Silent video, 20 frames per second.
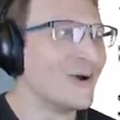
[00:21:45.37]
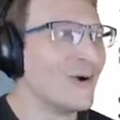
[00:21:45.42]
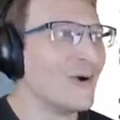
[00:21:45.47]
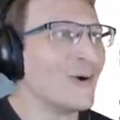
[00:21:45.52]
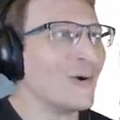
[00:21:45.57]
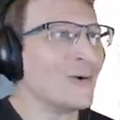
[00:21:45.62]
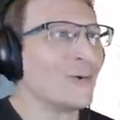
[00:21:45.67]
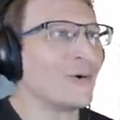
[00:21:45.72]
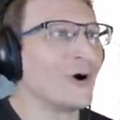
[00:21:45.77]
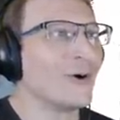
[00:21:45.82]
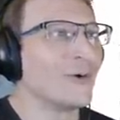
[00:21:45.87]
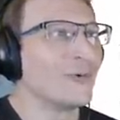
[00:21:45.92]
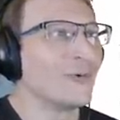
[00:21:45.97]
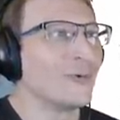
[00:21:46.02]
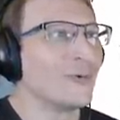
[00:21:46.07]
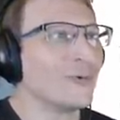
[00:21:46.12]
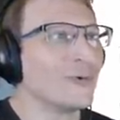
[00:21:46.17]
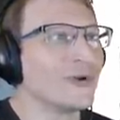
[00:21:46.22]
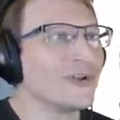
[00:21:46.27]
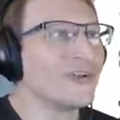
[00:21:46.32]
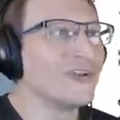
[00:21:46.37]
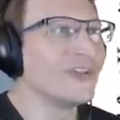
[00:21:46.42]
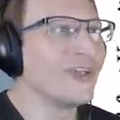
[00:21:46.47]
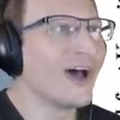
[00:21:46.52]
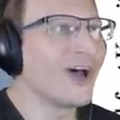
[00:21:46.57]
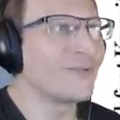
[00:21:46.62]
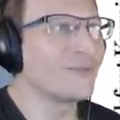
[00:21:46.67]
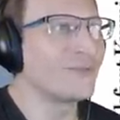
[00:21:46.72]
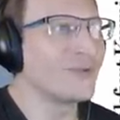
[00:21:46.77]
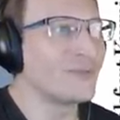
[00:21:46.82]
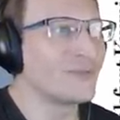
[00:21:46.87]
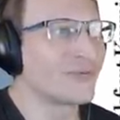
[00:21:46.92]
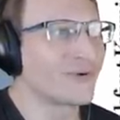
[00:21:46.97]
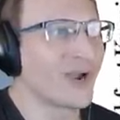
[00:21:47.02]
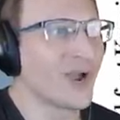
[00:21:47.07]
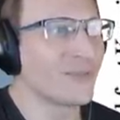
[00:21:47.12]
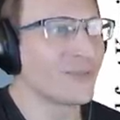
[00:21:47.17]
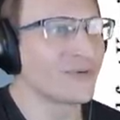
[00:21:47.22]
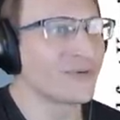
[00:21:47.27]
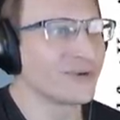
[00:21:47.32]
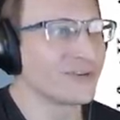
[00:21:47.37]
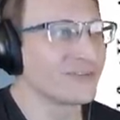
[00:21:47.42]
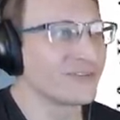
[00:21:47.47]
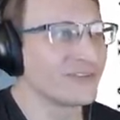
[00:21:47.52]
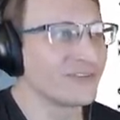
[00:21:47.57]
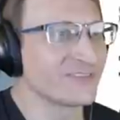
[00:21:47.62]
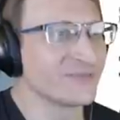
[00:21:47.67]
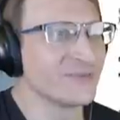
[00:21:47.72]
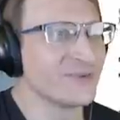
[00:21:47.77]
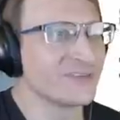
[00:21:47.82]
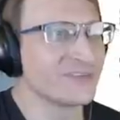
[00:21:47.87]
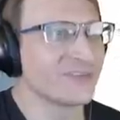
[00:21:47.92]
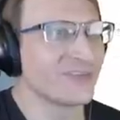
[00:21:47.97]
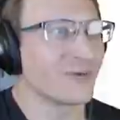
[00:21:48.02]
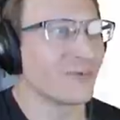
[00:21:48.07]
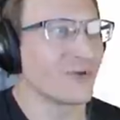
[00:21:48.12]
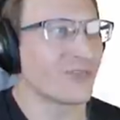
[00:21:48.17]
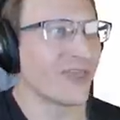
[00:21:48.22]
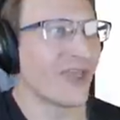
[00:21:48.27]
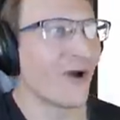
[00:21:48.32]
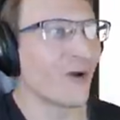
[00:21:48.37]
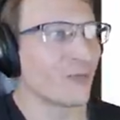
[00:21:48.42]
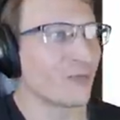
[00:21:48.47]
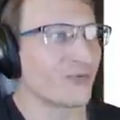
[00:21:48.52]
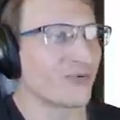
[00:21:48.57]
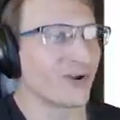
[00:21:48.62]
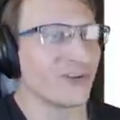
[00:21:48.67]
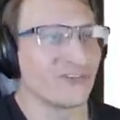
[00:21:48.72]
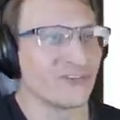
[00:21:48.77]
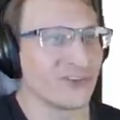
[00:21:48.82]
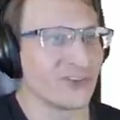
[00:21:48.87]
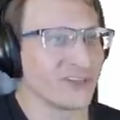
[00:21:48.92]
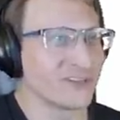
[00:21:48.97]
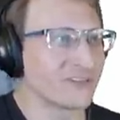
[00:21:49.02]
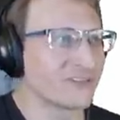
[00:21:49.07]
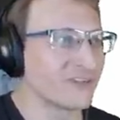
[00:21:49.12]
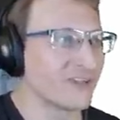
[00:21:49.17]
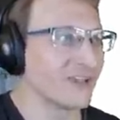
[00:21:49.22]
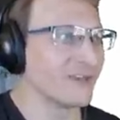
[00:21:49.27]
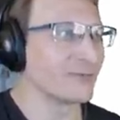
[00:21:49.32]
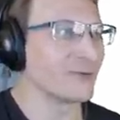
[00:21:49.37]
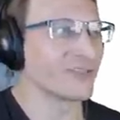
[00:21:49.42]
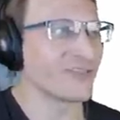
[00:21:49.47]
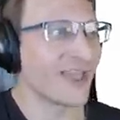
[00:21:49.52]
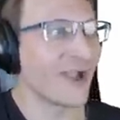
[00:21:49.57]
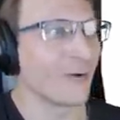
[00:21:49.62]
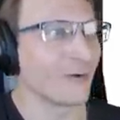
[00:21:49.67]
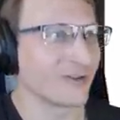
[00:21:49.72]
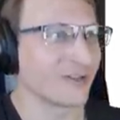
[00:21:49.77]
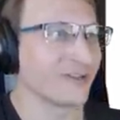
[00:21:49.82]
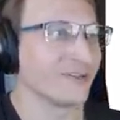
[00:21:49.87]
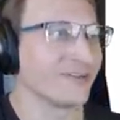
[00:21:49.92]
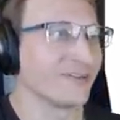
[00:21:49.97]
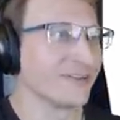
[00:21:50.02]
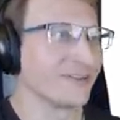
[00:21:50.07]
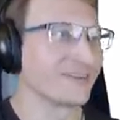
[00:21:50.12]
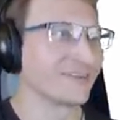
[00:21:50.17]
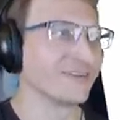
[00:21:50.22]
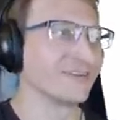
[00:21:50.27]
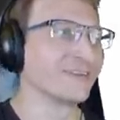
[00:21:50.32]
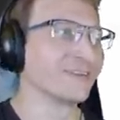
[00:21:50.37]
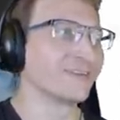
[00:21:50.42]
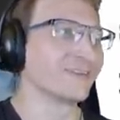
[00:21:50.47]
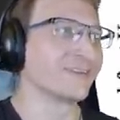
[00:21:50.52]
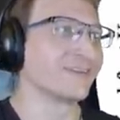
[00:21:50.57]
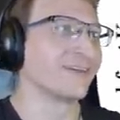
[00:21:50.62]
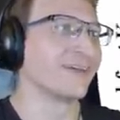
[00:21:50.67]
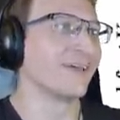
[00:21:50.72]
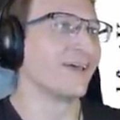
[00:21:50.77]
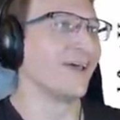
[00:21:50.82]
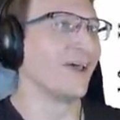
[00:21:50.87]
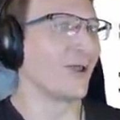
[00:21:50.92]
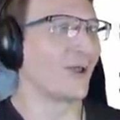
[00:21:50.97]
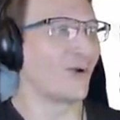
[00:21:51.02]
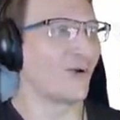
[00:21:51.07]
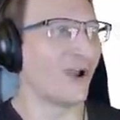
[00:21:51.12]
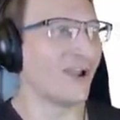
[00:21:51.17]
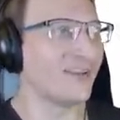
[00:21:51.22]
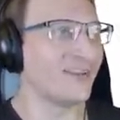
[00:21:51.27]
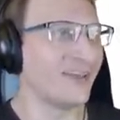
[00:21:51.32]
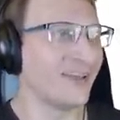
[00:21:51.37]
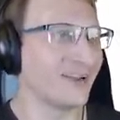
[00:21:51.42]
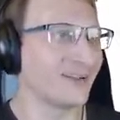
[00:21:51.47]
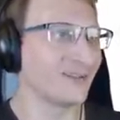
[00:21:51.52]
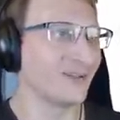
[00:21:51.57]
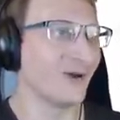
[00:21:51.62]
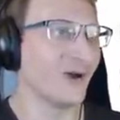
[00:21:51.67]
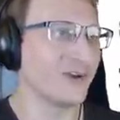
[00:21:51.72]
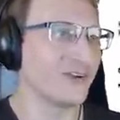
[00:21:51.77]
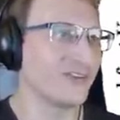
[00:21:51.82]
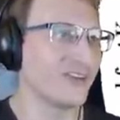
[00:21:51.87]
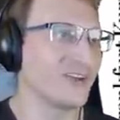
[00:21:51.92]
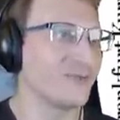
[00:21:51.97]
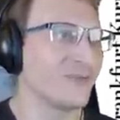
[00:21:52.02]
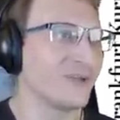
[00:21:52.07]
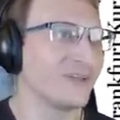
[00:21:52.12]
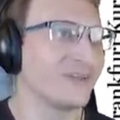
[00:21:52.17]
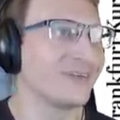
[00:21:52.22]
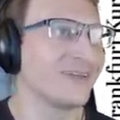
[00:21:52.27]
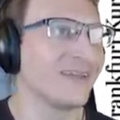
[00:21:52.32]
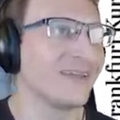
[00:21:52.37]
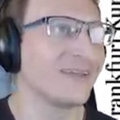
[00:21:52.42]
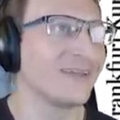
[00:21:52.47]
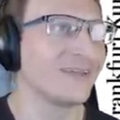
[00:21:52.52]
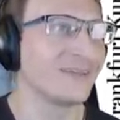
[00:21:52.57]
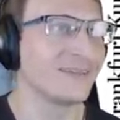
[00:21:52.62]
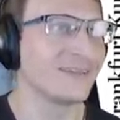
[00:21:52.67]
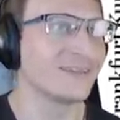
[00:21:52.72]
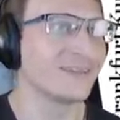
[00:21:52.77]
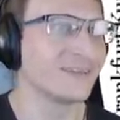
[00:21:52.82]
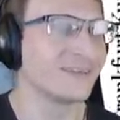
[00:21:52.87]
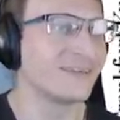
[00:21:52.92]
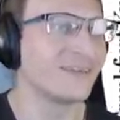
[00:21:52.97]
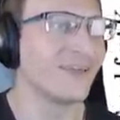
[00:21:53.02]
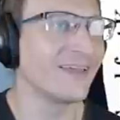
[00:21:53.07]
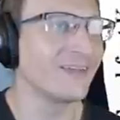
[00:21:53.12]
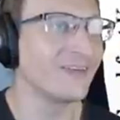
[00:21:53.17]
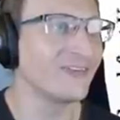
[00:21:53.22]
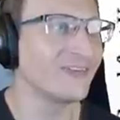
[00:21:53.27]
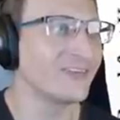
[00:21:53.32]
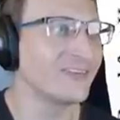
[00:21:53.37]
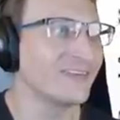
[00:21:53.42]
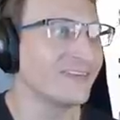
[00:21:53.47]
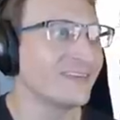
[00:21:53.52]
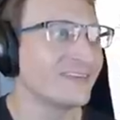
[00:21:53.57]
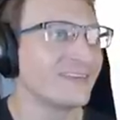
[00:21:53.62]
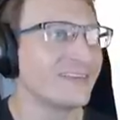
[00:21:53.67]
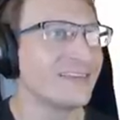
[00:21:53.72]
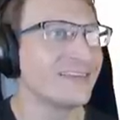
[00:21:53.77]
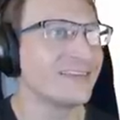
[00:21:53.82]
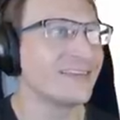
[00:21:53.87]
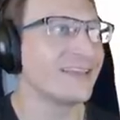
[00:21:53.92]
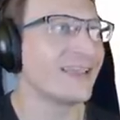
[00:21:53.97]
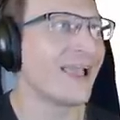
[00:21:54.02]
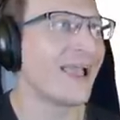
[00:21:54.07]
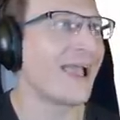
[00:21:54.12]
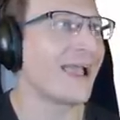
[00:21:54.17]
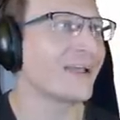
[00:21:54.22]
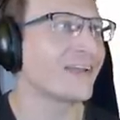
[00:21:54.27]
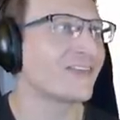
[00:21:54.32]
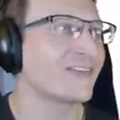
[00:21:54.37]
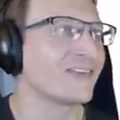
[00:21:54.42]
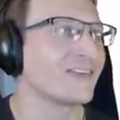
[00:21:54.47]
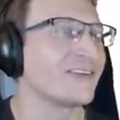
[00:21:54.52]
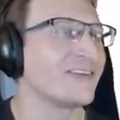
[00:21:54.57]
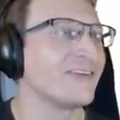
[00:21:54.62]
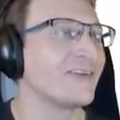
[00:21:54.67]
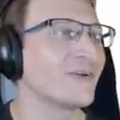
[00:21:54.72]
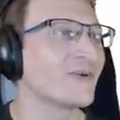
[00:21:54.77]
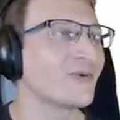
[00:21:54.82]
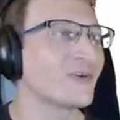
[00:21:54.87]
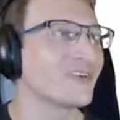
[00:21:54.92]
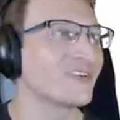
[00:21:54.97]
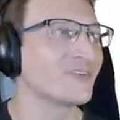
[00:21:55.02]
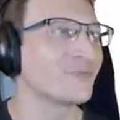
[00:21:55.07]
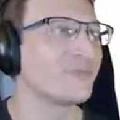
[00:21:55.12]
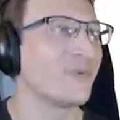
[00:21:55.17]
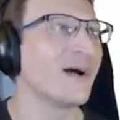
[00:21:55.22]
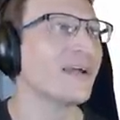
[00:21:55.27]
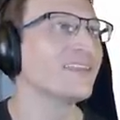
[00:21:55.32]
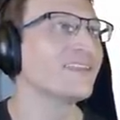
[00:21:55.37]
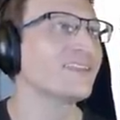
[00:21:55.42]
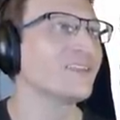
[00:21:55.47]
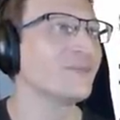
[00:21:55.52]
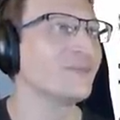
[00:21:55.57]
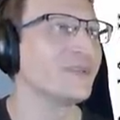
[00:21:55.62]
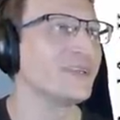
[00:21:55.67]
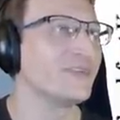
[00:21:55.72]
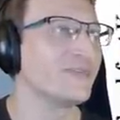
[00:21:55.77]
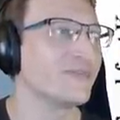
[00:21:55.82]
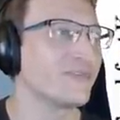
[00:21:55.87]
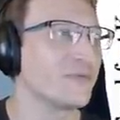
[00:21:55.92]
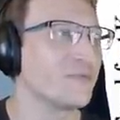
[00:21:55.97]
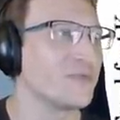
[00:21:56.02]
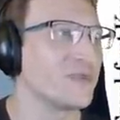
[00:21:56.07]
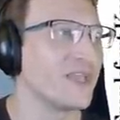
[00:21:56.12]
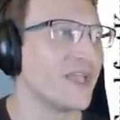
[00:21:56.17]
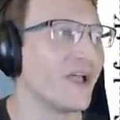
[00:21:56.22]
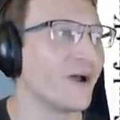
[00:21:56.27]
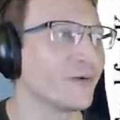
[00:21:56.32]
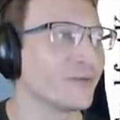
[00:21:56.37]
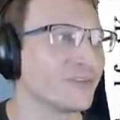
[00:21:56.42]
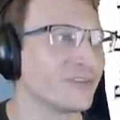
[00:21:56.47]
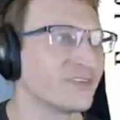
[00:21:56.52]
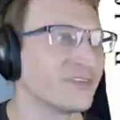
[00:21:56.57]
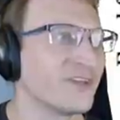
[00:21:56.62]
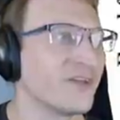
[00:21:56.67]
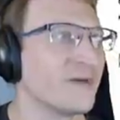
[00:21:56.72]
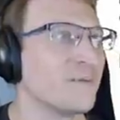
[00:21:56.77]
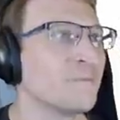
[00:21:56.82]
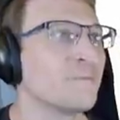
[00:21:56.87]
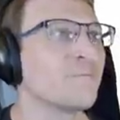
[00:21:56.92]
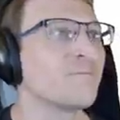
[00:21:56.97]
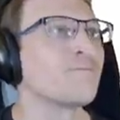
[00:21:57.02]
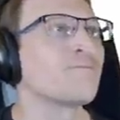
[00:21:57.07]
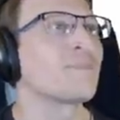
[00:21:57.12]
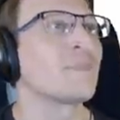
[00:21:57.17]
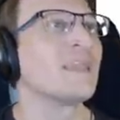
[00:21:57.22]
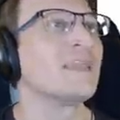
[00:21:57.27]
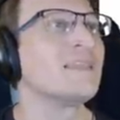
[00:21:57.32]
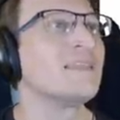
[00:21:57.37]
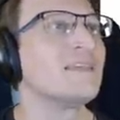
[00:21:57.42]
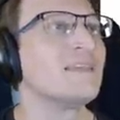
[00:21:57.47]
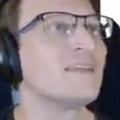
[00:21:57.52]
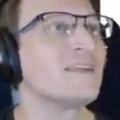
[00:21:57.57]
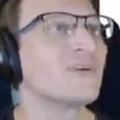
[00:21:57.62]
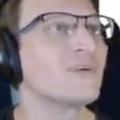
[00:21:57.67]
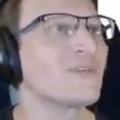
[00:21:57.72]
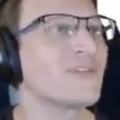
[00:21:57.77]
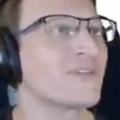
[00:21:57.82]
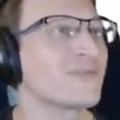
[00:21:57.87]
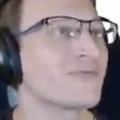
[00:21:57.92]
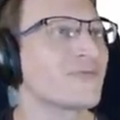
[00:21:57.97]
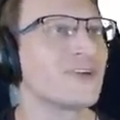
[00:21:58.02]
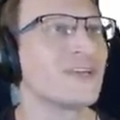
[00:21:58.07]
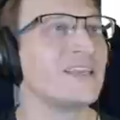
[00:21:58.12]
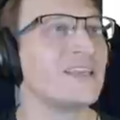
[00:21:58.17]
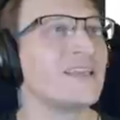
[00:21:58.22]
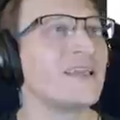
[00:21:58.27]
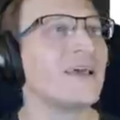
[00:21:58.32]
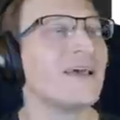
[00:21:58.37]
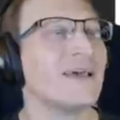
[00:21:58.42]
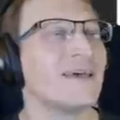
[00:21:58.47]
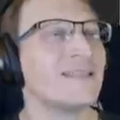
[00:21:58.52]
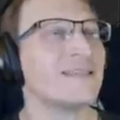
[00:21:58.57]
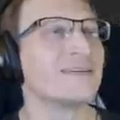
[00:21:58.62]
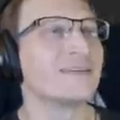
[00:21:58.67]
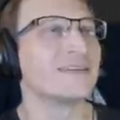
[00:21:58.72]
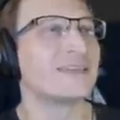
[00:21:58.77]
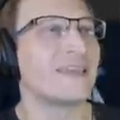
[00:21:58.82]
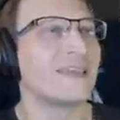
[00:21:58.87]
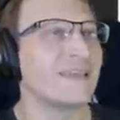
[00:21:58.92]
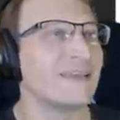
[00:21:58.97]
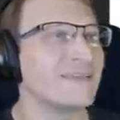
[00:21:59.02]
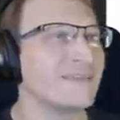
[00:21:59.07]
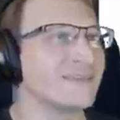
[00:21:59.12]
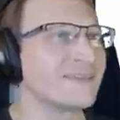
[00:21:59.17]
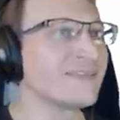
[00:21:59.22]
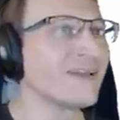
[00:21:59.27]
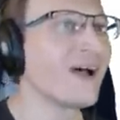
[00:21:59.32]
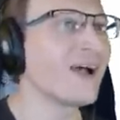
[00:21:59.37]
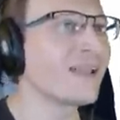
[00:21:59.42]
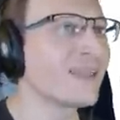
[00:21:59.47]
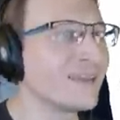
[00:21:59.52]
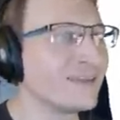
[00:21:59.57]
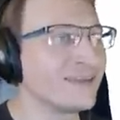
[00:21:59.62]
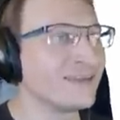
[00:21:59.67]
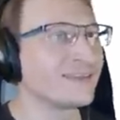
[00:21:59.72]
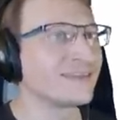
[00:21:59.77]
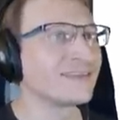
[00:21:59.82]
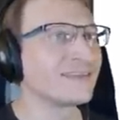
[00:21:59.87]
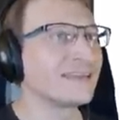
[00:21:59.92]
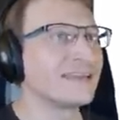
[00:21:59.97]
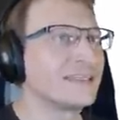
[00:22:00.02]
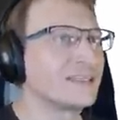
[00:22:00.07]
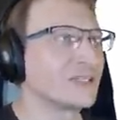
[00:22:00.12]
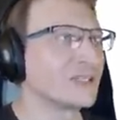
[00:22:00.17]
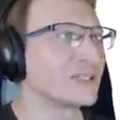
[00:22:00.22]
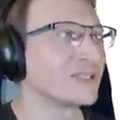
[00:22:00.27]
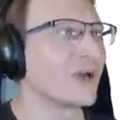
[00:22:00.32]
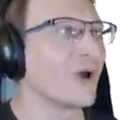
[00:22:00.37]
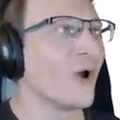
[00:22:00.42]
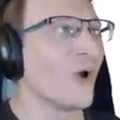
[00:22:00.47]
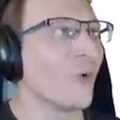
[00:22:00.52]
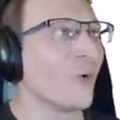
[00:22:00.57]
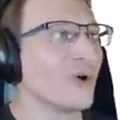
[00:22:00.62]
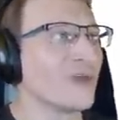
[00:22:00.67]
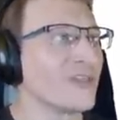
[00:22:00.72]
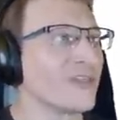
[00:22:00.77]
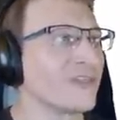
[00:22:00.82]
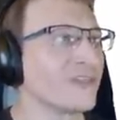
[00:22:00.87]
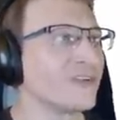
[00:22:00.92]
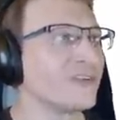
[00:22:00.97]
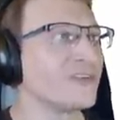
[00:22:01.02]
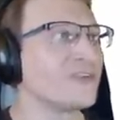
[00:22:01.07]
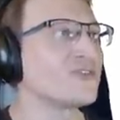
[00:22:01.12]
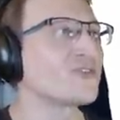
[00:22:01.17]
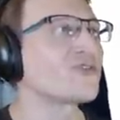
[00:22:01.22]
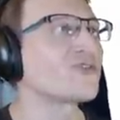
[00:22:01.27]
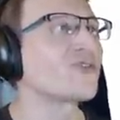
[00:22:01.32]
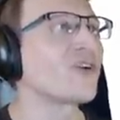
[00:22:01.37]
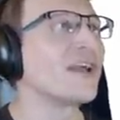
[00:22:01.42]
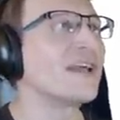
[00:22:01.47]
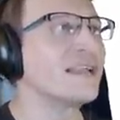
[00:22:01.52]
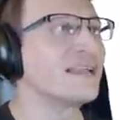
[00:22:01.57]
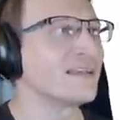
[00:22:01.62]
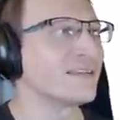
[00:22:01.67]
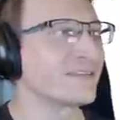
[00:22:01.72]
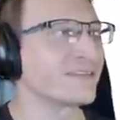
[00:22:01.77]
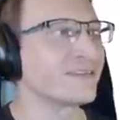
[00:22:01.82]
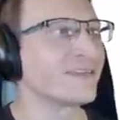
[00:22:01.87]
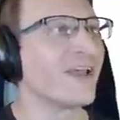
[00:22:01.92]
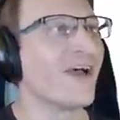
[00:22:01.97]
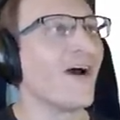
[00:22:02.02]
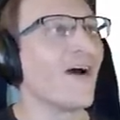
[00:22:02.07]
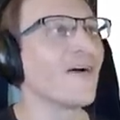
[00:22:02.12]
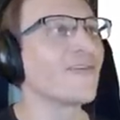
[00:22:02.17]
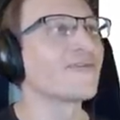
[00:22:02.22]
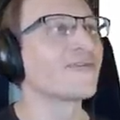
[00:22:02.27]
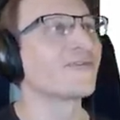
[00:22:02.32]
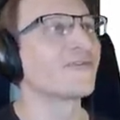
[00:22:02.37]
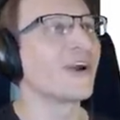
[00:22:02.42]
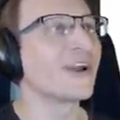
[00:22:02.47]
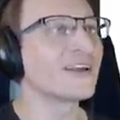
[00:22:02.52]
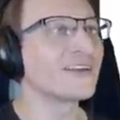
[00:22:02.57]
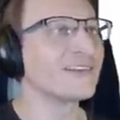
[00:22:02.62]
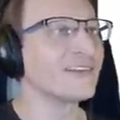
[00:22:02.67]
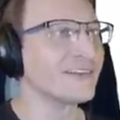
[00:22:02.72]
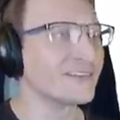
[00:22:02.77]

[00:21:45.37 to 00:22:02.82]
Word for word: What would not be proper is dismissing without prejudice and without conditions. Crytek launched and maintained this attention seeking action irresponsibly from the outset. In year three, the case docket is littered with the detritus of reckless